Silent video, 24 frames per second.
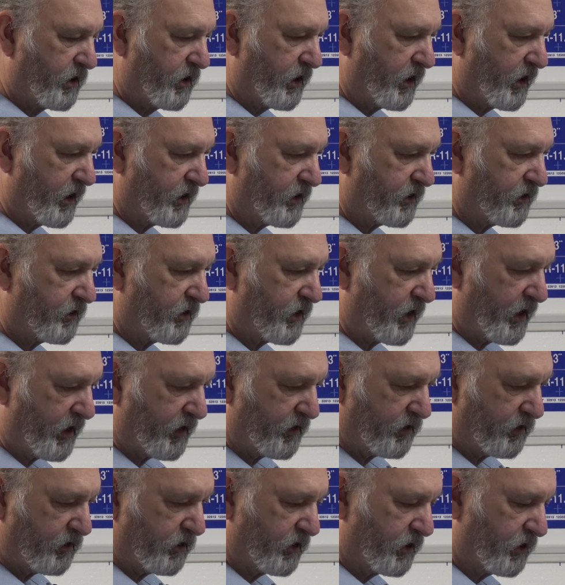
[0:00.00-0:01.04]

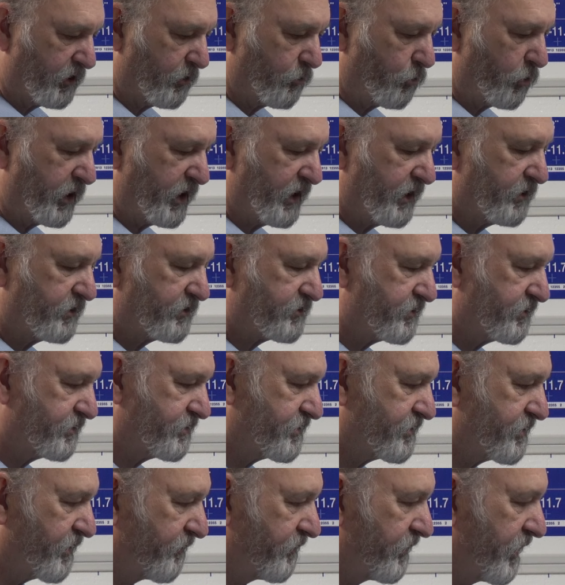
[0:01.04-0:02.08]
and little wheels and
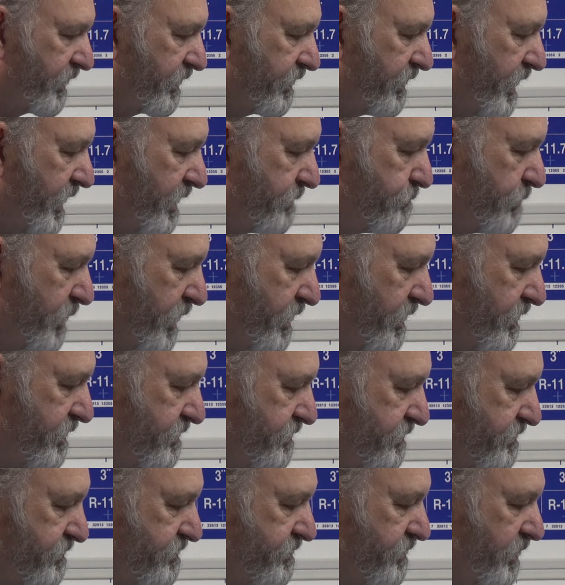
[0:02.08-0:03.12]
stuff like that,
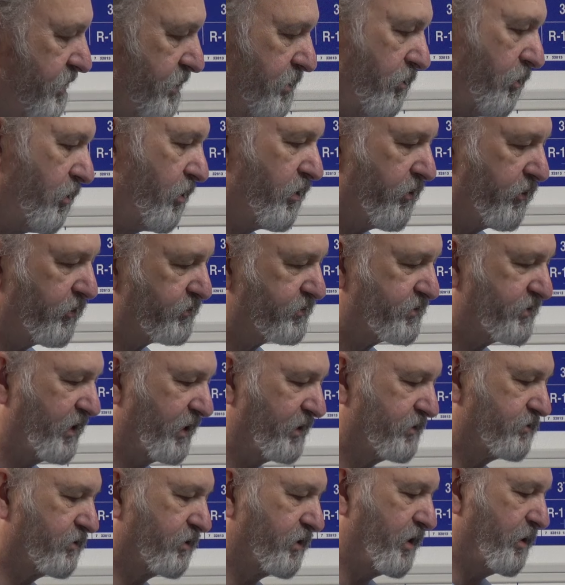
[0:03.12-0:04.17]
because all those
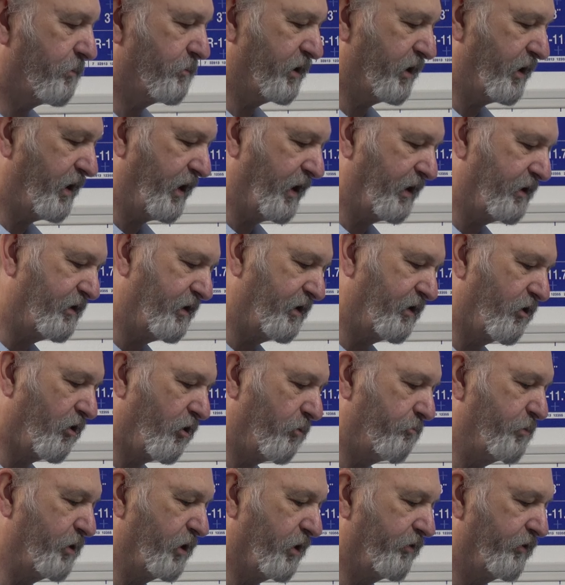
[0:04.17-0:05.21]
things will come in handy, and I'll
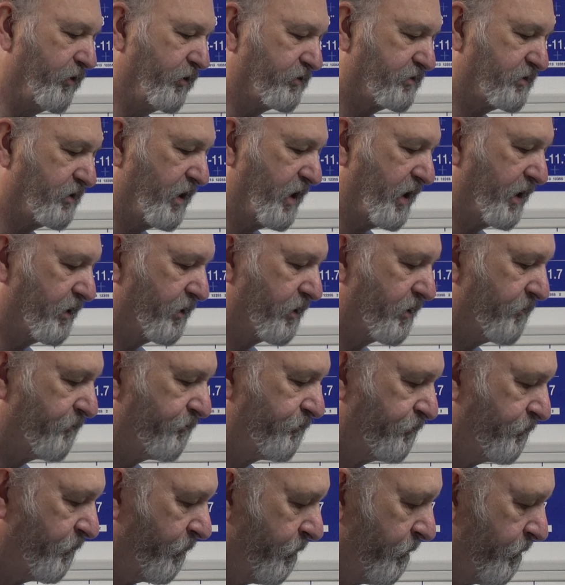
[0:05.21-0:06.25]
build those later.
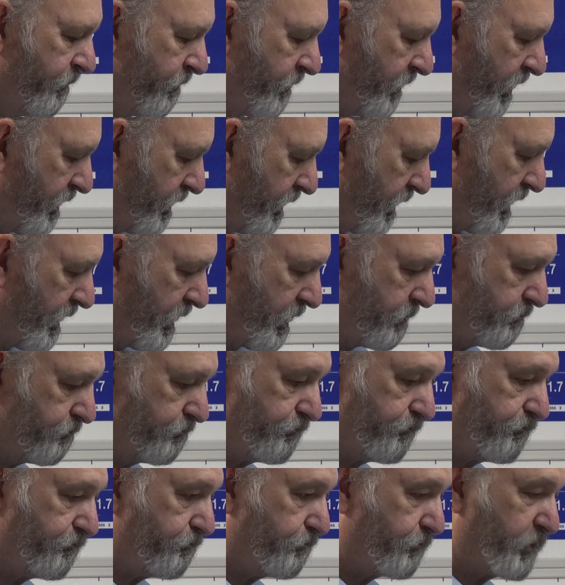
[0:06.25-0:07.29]

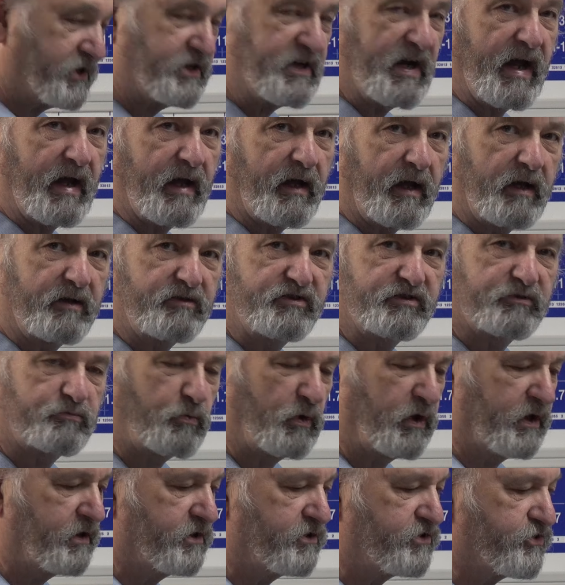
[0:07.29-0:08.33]
But yeah, I just
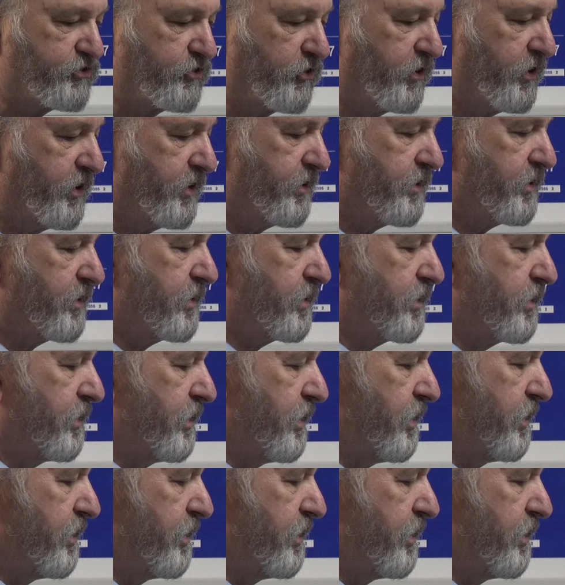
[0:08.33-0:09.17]
wanted to show you the